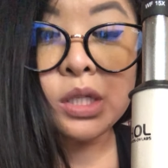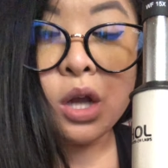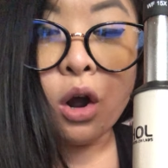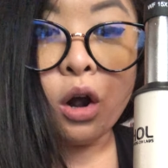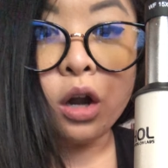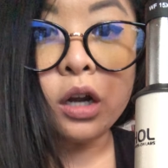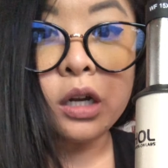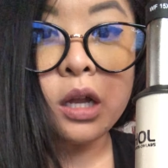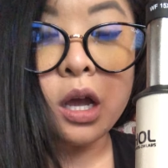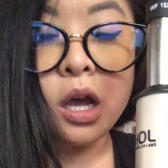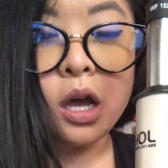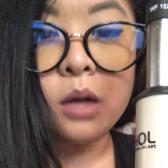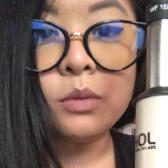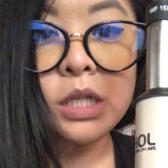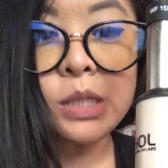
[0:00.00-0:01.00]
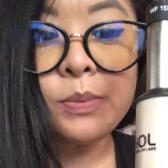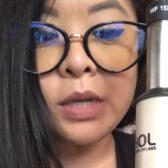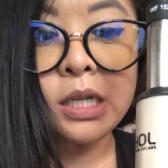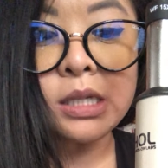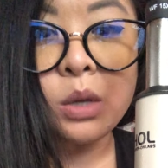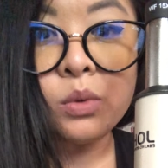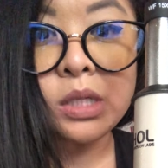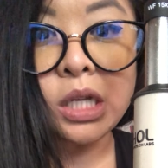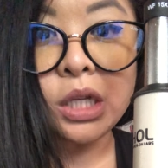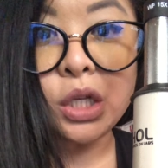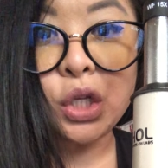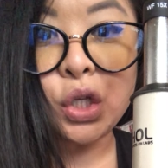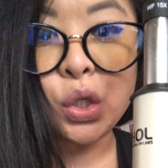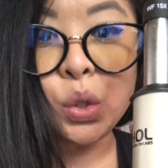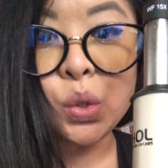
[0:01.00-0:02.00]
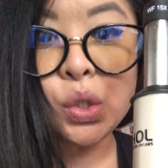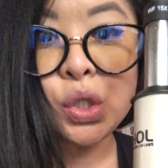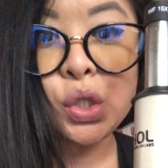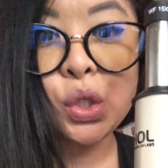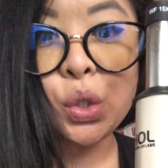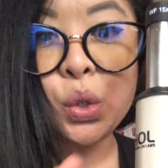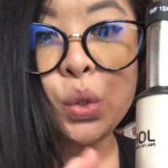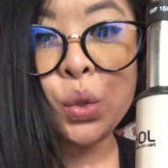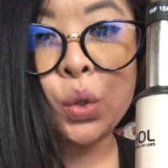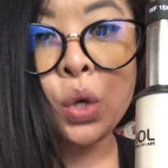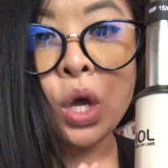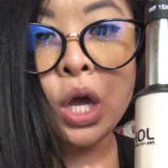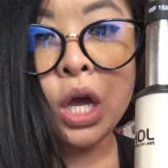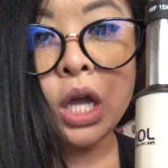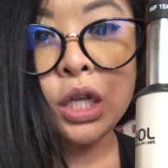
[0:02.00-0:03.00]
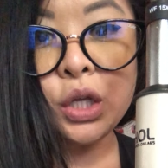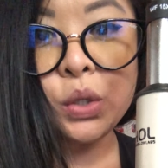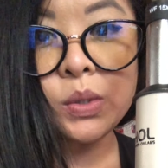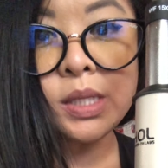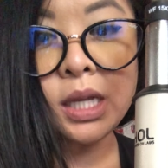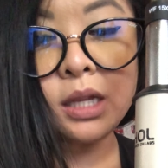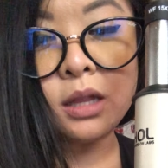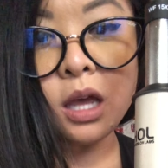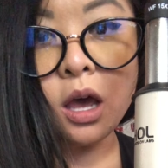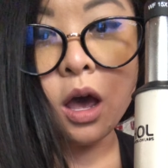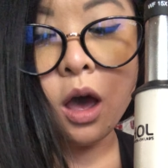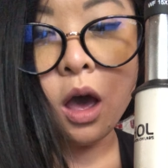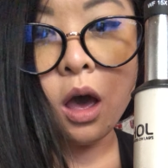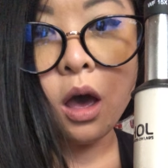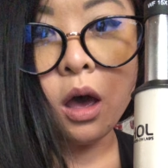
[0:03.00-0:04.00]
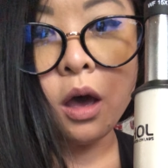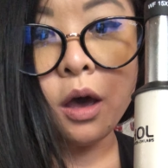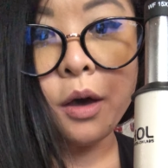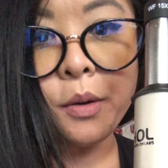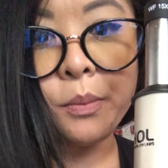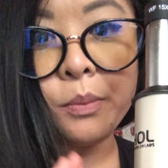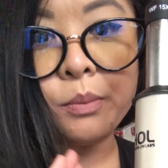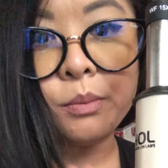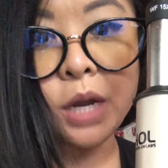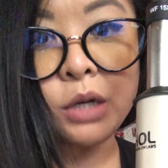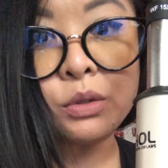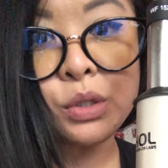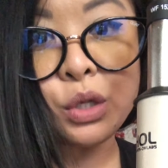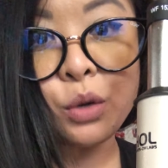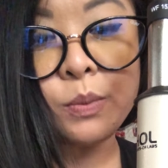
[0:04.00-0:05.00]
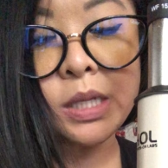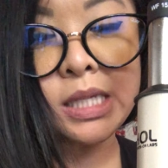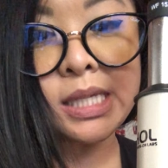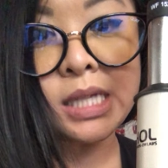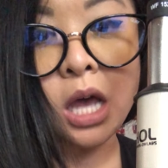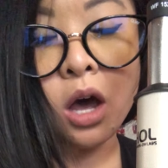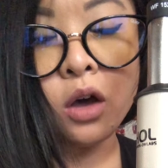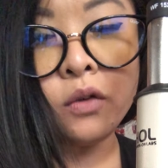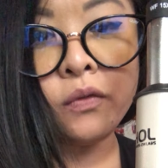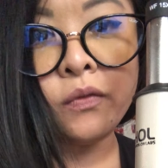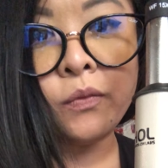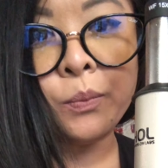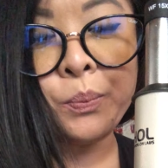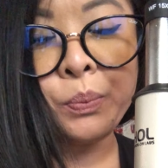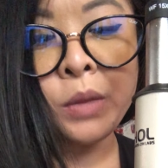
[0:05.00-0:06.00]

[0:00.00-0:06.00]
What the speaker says: hard, just because I wasn't used to using the microscope itself.